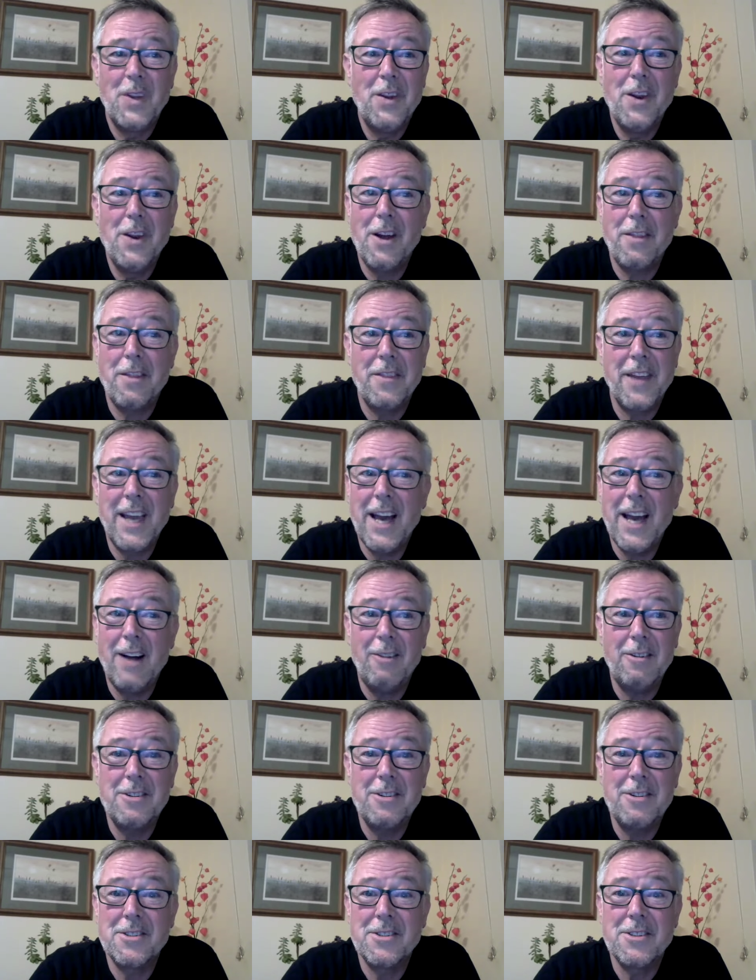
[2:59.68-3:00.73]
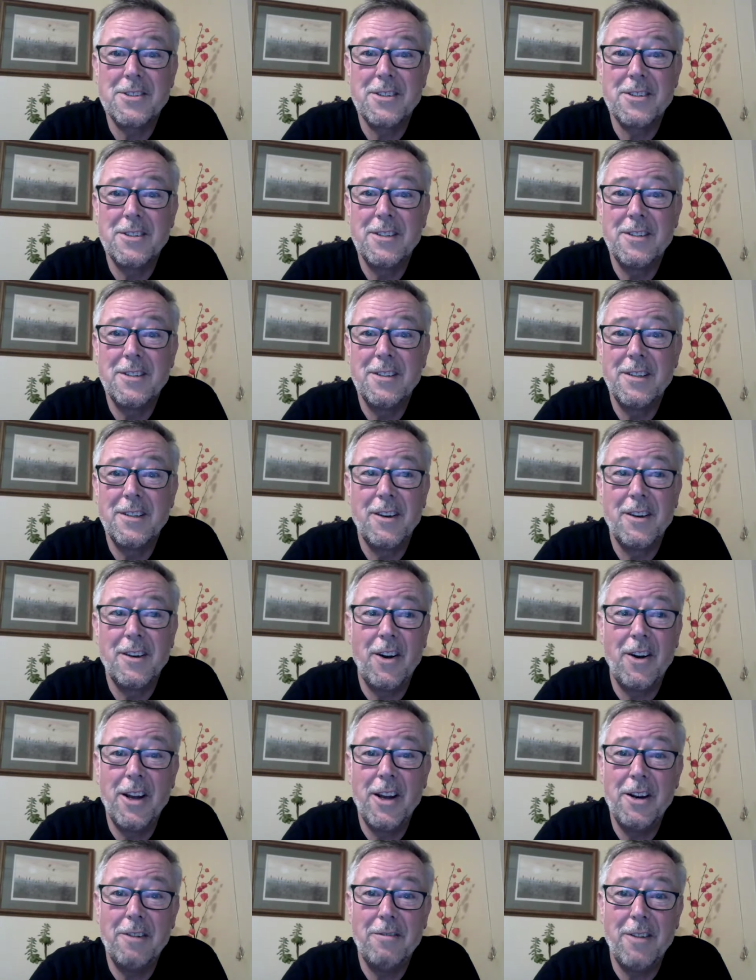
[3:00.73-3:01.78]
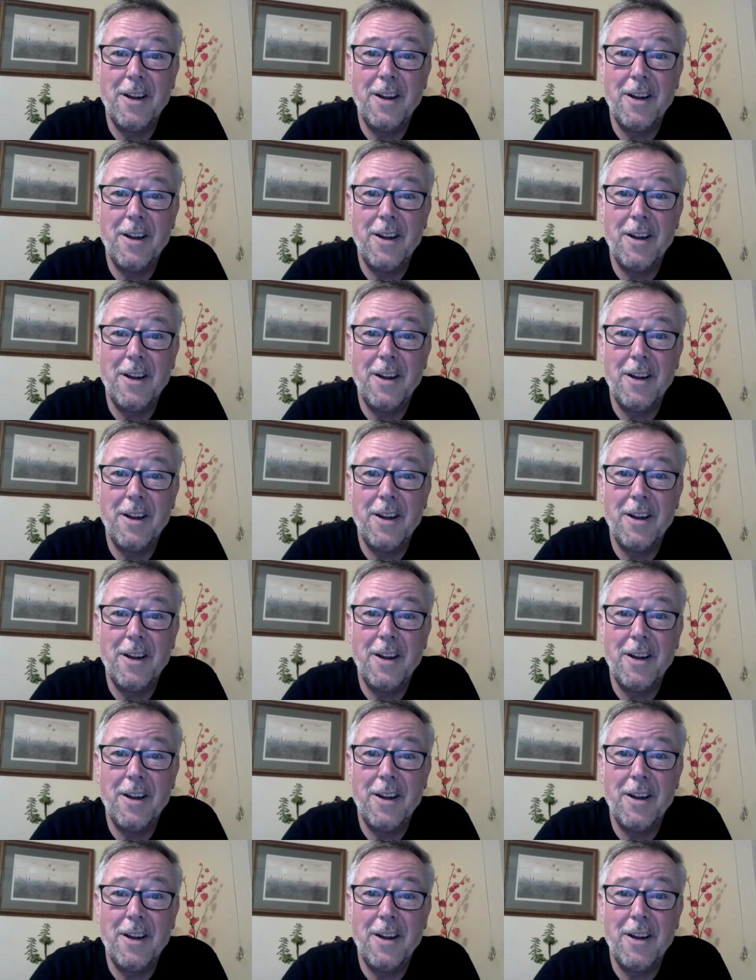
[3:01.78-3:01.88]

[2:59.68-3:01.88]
Nothing else kind of